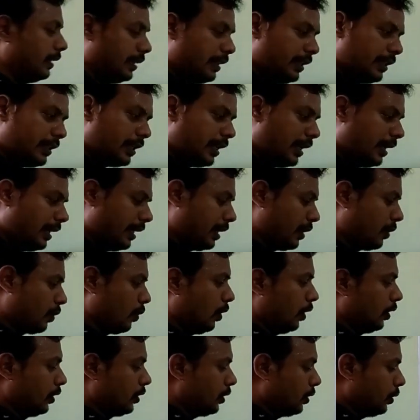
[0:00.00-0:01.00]
theta
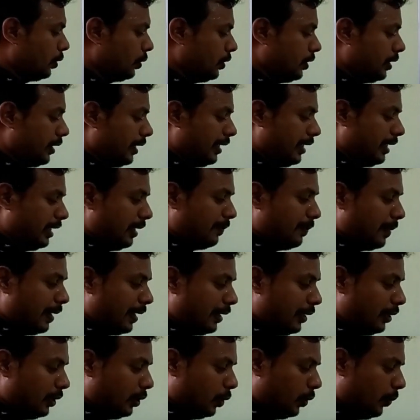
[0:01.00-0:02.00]
equals to gt by
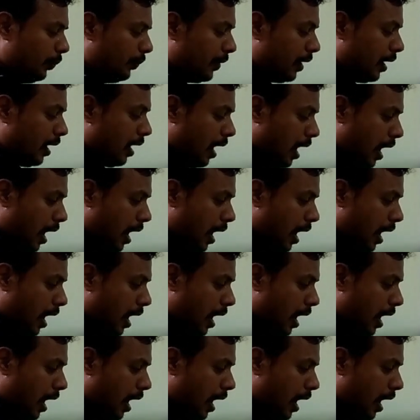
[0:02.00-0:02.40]
u